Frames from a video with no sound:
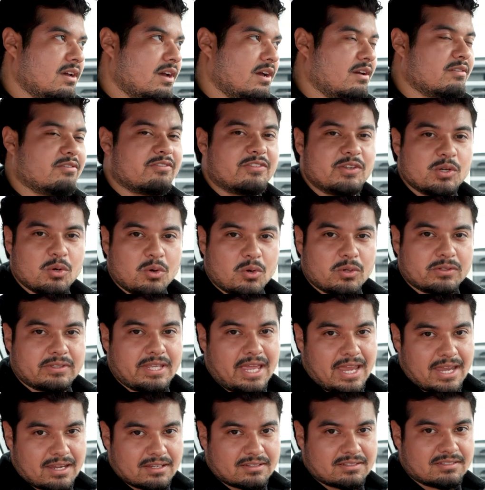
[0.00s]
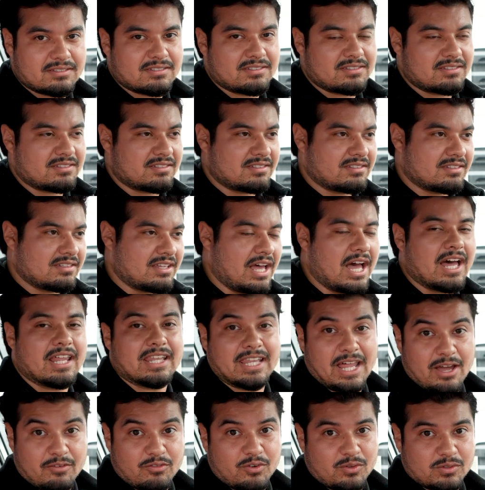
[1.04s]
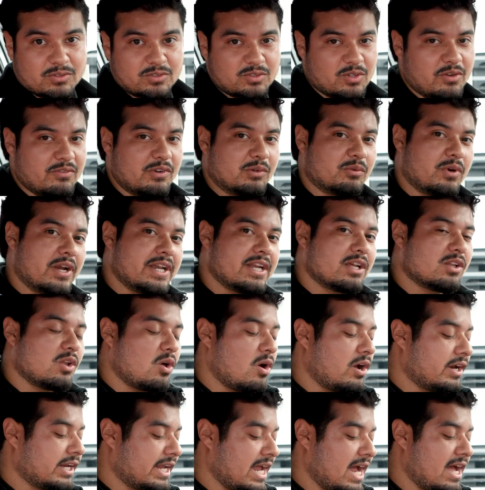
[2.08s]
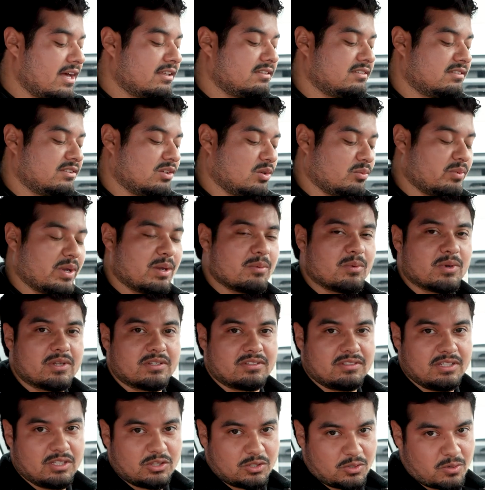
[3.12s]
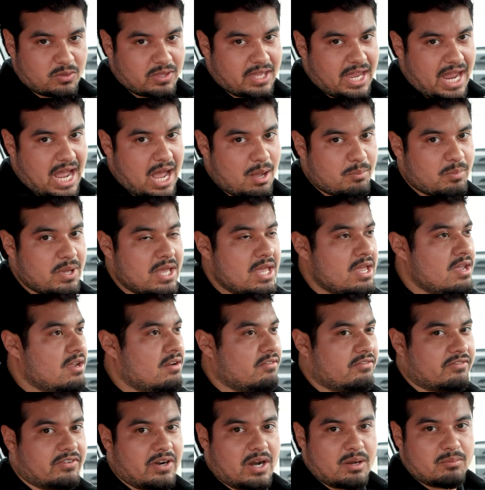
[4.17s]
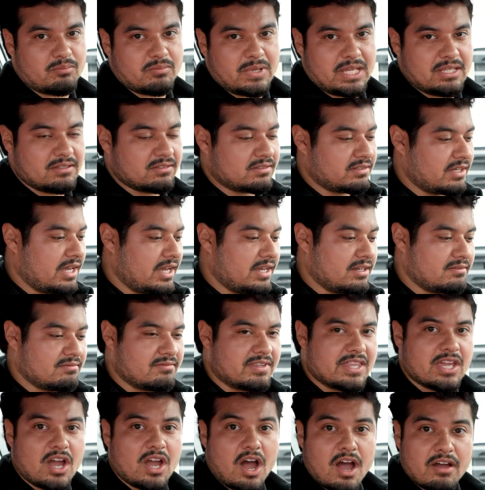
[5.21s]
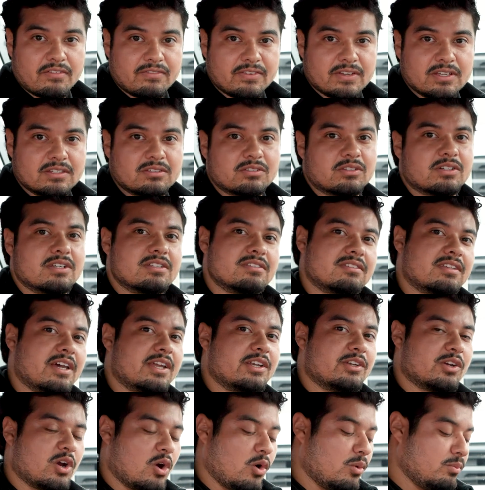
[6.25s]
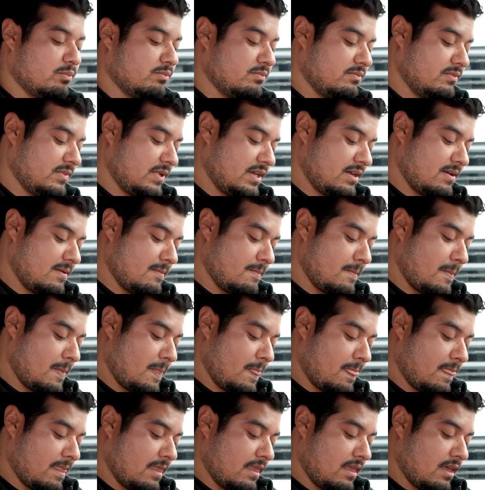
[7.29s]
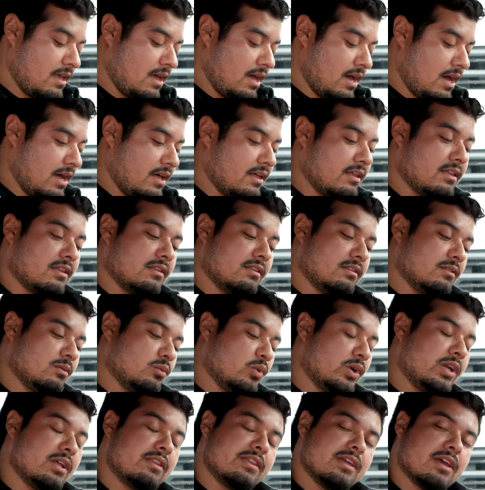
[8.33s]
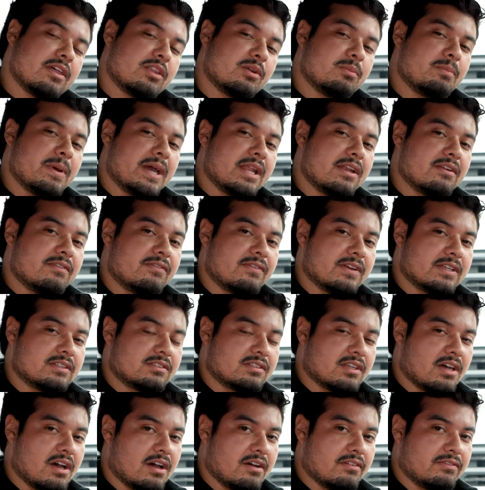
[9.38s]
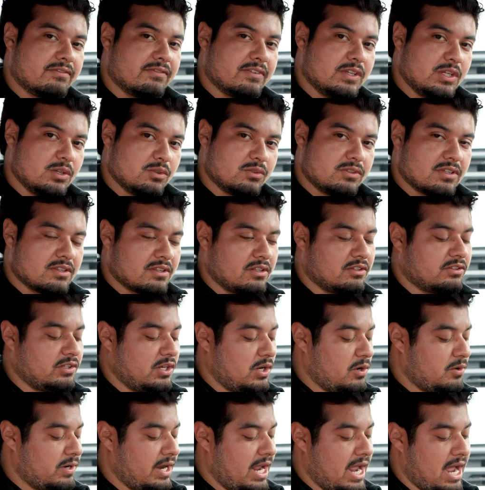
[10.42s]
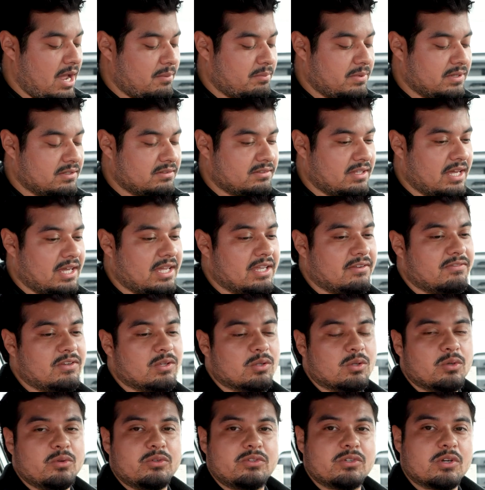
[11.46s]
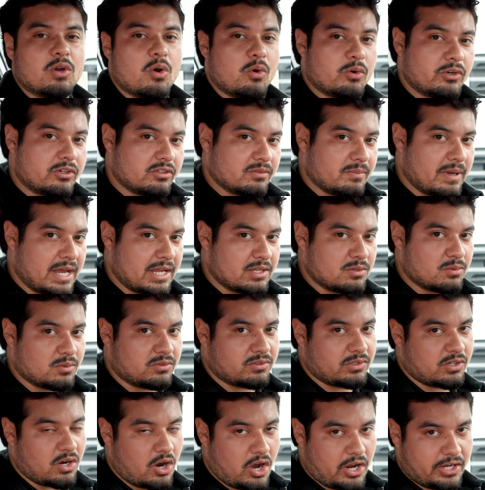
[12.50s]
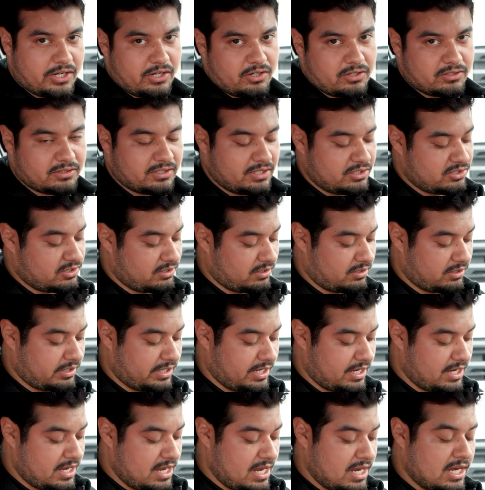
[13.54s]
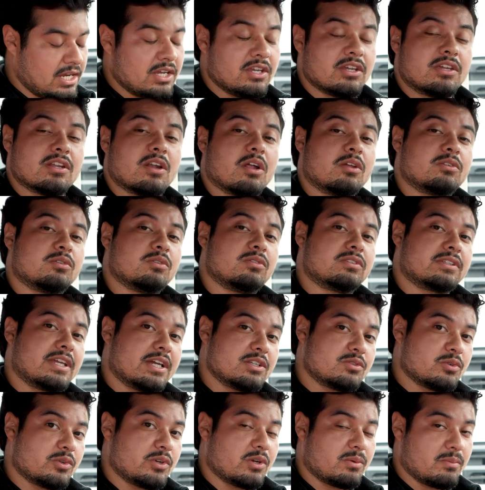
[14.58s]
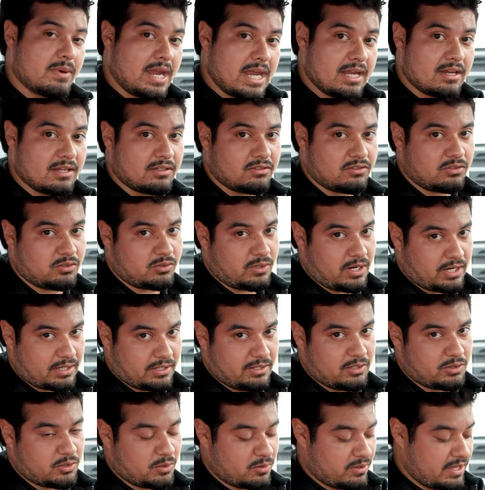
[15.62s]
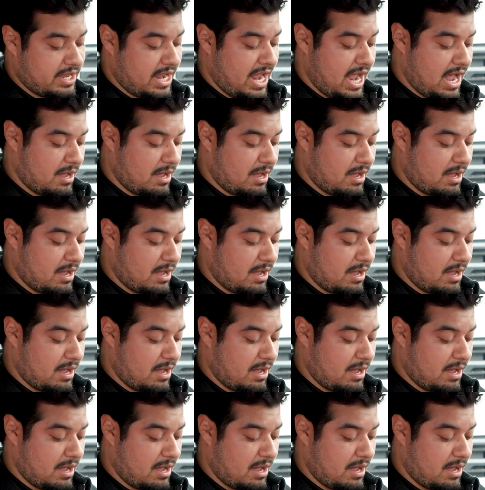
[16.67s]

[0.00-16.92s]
uh, fuel tank's uh, level. So if you're running low on gas, you'll be able to see through the app from inside the office or inside your home. Uh, one of the other benefits of using the Toyota app is that if you lose your owner's manuals, they're on here digitally. You can also schedule your maintenance directly through the